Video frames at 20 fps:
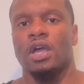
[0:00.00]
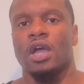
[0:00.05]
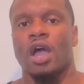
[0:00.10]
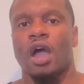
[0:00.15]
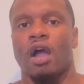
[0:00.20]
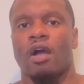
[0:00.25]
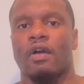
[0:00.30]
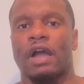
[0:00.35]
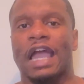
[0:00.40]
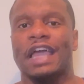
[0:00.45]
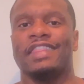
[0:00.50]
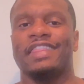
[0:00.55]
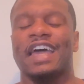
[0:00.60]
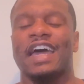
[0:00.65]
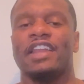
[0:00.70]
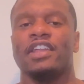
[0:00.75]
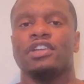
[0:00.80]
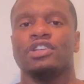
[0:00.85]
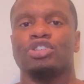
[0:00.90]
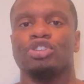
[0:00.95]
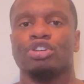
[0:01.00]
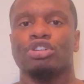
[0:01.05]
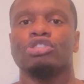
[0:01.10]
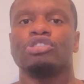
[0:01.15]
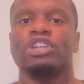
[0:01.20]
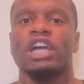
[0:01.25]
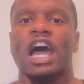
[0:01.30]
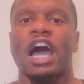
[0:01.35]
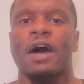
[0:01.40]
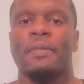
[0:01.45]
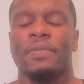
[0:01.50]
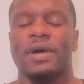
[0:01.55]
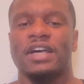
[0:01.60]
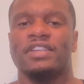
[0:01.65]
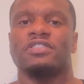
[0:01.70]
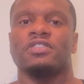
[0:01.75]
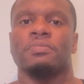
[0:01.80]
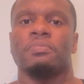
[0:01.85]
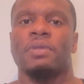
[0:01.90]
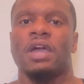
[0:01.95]
All right, that is your job
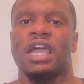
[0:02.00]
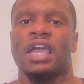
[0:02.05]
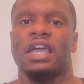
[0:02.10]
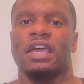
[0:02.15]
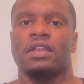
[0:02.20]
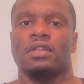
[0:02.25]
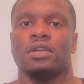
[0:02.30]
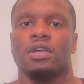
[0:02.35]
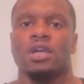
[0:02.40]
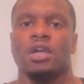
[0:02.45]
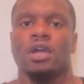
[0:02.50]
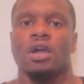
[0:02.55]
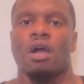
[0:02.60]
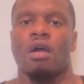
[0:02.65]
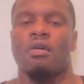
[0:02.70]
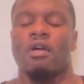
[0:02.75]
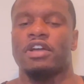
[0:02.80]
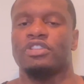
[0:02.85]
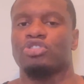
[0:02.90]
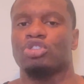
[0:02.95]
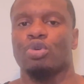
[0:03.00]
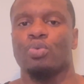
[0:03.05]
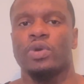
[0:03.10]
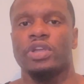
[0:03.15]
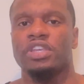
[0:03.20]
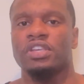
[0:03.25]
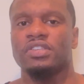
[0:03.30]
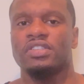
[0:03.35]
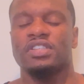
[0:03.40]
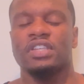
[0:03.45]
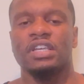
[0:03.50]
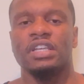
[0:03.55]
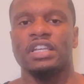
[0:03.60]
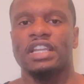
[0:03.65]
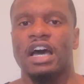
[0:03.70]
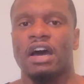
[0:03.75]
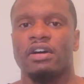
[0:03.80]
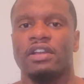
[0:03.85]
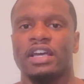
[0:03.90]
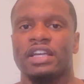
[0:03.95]
as a man. All right, so when you're sitting
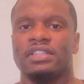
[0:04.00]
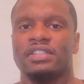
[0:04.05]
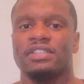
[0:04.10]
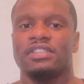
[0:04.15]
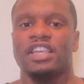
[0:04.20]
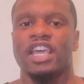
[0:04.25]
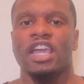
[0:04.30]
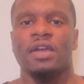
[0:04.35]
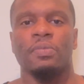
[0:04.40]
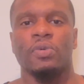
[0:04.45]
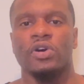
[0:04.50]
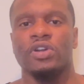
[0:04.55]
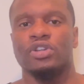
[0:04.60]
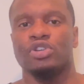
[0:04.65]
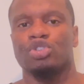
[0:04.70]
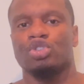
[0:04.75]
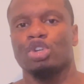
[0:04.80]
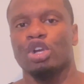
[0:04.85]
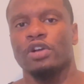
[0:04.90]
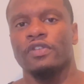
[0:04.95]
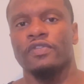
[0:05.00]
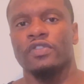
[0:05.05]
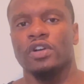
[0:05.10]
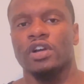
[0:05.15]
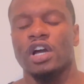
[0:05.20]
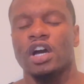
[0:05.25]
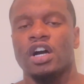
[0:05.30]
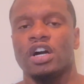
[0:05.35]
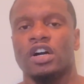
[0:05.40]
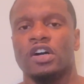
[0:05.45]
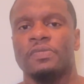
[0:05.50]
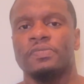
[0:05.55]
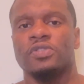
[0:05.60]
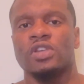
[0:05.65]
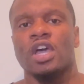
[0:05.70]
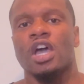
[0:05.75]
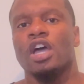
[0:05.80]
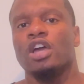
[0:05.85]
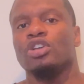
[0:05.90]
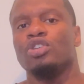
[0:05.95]
down at the table and the server comes,
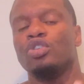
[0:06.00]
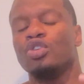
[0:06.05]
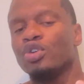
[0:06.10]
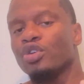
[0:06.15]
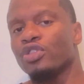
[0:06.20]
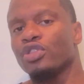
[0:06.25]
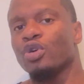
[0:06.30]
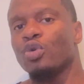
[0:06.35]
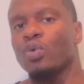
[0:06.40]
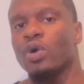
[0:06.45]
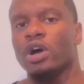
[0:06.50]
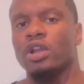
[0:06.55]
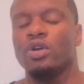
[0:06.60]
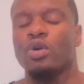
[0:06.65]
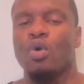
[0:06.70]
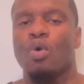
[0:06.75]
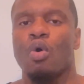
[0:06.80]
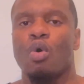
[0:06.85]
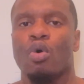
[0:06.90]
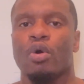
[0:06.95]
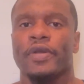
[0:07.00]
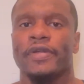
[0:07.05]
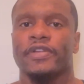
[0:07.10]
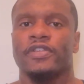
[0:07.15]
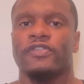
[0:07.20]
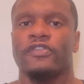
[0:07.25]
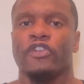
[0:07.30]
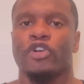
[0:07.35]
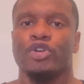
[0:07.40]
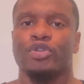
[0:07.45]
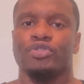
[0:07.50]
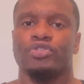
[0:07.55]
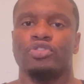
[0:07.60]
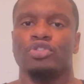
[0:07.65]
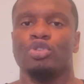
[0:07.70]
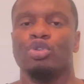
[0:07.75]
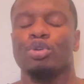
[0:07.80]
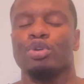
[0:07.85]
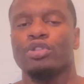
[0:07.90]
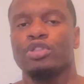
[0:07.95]
you're the one who orders first.
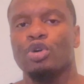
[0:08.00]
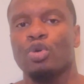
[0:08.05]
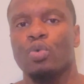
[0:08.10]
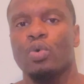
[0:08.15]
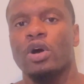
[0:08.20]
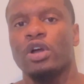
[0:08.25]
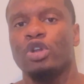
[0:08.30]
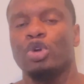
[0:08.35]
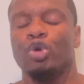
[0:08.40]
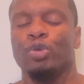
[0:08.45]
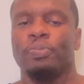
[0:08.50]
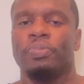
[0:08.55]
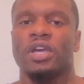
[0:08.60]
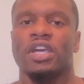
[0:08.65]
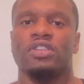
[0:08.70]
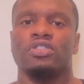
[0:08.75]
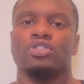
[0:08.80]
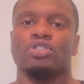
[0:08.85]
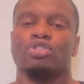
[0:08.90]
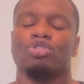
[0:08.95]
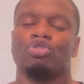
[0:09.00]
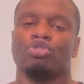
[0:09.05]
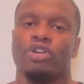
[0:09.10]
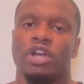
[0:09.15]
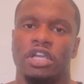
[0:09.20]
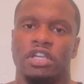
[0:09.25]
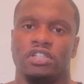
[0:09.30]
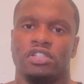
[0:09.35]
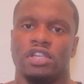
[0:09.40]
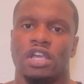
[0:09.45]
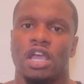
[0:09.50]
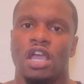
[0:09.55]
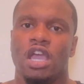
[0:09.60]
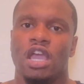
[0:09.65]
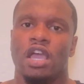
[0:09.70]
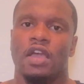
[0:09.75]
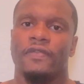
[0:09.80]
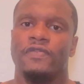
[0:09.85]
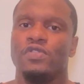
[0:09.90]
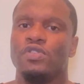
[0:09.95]
You're the one who picks the drinks.
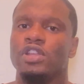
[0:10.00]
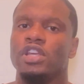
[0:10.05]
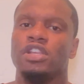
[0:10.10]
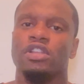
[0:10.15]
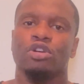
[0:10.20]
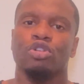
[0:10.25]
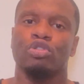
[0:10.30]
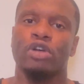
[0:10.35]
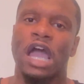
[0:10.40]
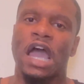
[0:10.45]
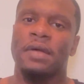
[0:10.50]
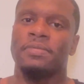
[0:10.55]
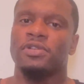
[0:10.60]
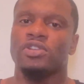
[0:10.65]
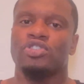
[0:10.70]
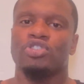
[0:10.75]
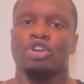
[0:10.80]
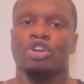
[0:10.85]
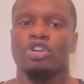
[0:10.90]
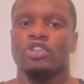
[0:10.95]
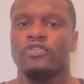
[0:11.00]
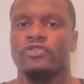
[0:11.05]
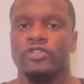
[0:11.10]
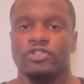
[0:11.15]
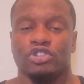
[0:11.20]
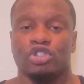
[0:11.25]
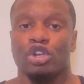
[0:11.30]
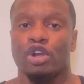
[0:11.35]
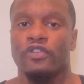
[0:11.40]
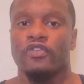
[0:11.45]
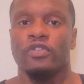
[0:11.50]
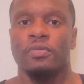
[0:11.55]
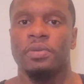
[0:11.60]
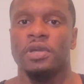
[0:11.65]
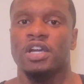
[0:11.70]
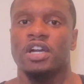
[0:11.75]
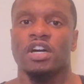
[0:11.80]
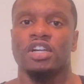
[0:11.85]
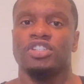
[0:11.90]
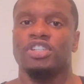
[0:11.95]
If you need to grab the server
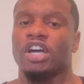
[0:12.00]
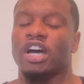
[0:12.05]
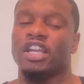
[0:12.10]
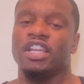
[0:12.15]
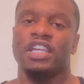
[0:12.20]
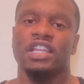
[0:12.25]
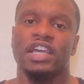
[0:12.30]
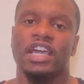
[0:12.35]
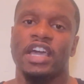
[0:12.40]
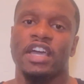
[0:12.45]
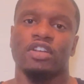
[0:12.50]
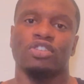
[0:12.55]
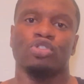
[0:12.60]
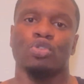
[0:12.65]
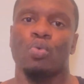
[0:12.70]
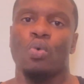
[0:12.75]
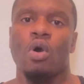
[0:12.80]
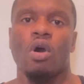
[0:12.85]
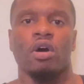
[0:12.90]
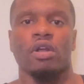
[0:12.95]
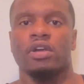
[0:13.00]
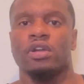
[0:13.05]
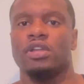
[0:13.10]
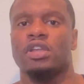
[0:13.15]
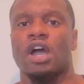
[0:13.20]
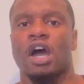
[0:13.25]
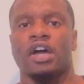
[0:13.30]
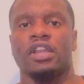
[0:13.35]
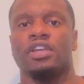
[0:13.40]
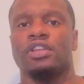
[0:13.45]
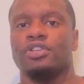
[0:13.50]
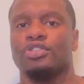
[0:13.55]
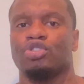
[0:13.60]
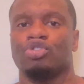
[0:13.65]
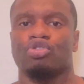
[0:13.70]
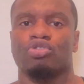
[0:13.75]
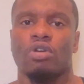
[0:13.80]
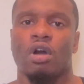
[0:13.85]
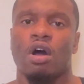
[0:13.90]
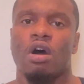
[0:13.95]
because y'all need an extra water, y'all need a
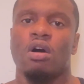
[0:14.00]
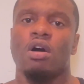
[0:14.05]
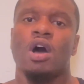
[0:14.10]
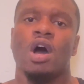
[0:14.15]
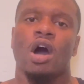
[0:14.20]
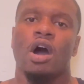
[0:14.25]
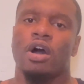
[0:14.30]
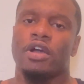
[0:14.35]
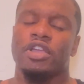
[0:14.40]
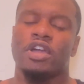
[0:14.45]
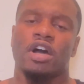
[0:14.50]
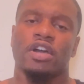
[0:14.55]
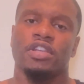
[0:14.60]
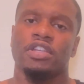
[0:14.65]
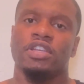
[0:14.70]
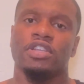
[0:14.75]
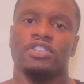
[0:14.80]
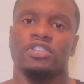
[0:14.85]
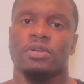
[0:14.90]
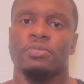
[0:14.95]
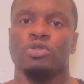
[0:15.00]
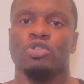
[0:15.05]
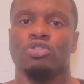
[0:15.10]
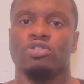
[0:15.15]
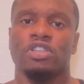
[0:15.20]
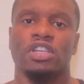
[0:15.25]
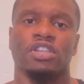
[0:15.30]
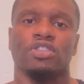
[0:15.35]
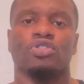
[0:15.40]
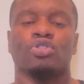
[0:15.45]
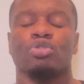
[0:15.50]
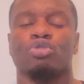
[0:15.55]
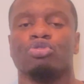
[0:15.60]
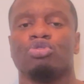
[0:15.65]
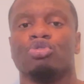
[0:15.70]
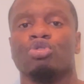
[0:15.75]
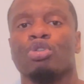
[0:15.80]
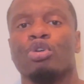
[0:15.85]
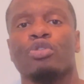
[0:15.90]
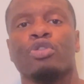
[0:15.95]
straw, or y'all need some utensils,
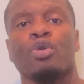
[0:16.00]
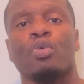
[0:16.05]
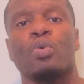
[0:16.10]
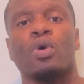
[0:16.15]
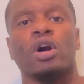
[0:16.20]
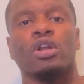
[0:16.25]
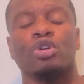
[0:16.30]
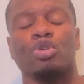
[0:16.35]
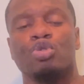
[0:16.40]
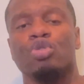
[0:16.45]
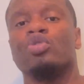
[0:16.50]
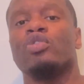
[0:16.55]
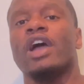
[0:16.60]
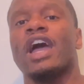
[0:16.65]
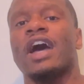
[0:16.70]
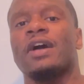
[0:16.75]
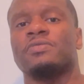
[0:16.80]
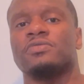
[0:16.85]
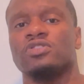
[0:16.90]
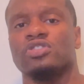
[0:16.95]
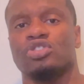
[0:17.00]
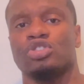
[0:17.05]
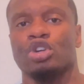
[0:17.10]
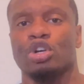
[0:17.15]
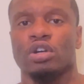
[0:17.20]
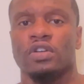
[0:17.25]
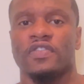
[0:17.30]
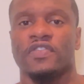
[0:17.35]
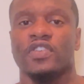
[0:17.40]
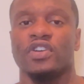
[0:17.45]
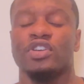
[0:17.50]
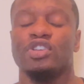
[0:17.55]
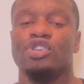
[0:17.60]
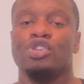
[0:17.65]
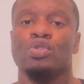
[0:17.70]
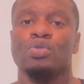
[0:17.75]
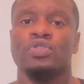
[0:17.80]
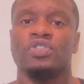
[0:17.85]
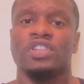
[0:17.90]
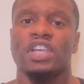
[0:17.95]
you're the one who grabs the server.
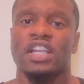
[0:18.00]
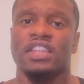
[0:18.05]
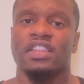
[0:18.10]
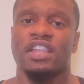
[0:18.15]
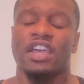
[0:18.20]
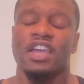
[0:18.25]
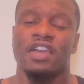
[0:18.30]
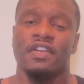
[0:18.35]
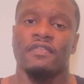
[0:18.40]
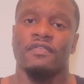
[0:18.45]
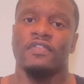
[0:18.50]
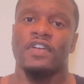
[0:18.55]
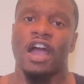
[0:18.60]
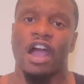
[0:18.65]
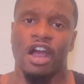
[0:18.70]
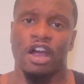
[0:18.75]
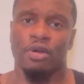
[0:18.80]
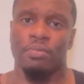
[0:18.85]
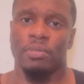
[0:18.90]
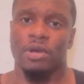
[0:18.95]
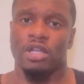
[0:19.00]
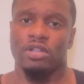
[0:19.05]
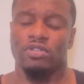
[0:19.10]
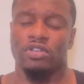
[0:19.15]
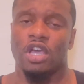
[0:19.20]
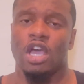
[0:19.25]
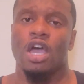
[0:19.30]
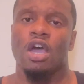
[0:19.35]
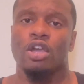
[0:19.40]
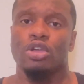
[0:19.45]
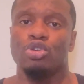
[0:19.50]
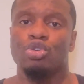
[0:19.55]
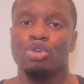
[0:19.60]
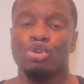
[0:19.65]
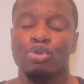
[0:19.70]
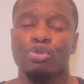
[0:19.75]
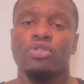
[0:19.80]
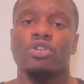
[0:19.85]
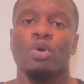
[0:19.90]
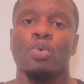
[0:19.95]
You set the environment.
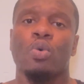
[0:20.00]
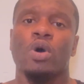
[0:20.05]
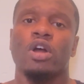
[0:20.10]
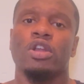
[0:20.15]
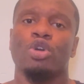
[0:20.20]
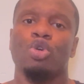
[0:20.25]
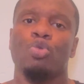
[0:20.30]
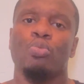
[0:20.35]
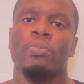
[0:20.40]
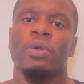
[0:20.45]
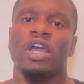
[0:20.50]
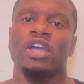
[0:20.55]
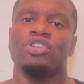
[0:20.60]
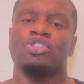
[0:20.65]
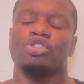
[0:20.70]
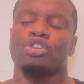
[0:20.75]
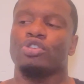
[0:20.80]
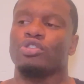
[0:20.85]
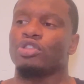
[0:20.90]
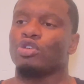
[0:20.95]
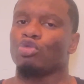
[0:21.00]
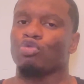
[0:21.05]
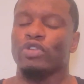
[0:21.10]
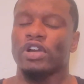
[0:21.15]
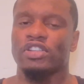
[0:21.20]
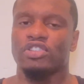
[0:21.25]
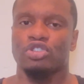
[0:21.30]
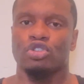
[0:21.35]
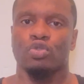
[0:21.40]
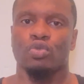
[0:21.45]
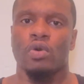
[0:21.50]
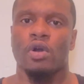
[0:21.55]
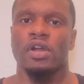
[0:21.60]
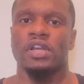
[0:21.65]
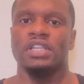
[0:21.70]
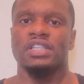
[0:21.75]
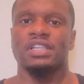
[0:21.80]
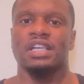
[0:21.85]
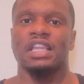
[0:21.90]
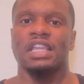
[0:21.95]
You're the one who makes sure the
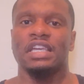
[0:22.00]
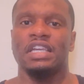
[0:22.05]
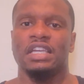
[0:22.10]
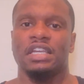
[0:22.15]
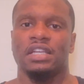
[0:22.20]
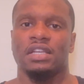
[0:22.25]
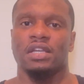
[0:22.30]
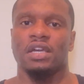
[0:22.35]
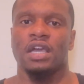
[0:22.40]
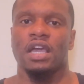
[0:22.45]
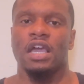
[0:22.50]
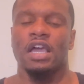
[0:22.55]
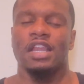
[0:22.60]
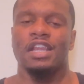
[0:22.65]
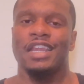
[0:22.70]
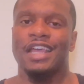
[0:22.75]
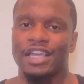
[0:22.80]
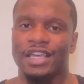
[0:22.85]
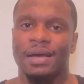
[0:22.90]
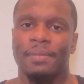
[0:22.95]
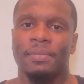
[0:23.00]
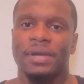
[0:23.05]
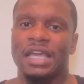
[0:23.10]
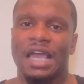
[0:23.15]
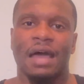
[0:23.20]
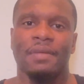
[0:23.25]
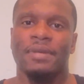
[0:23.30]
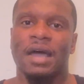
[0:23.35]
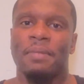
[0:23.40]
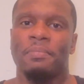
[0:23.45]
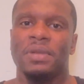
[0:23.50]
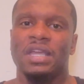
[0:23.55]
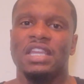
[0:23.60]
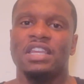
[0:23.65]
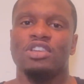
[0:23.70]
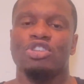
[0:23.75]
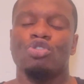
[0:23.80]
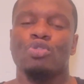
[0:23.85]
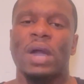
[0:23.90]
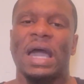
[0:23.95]
restaurant is clean. Now, I mean, I'm not
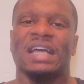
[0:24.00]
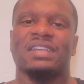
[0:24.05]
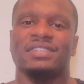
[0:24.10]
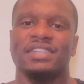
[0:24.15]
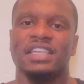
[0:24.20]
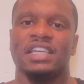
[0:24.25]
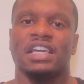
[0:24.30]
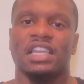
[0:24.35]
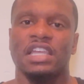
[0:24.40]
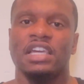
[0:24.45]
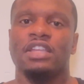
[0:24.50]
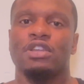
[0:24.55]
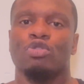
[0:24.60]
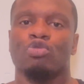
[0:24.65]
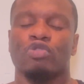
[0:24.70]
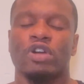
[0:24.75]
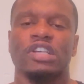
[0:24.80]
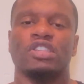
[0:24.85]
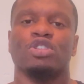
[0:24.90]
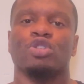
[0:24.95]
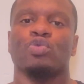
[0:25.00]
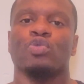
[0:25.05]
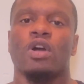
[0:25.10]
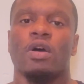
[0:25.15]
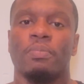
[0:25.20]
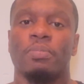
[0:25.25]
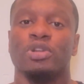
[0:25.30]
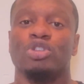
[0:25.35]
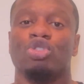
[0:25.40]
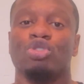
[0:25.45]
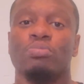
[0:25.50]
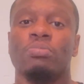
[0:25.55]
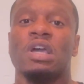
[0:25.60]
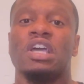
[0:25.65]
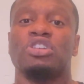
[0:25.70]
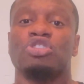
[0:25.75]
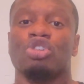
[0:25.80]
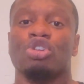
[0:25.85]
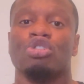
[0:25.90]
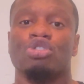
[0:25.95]
meaning you actually clean the restaurant, but you
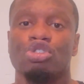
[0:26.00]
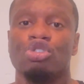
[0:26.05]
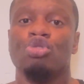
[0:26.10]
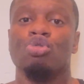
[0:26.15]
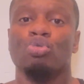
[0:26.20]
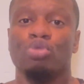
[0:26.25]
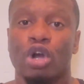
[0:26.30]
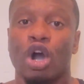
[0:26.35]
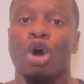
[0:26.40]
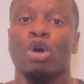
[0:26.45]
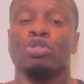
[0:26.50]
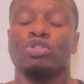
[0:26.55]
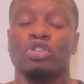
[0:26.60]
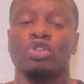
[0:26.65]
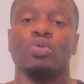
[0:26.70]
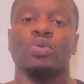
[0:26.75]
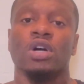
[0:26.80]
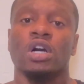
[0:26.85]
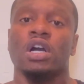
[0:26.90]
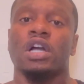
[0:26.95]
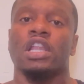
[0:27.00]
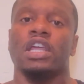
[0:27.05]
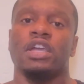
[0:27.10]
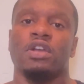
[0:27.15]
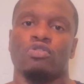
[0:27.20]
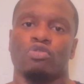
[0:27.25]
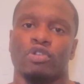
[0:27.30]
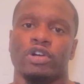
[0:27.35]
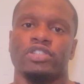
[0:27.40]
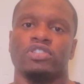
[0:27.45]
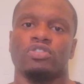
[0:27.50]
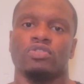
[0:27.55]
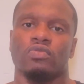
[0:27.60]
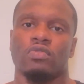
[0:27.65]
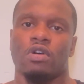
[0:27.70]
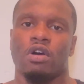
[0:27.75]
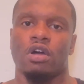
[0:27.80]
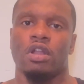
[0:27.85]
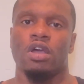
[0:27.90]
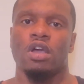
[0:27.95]
make sure you go to a clean
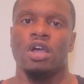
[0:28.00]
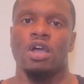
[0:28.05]
restaurant.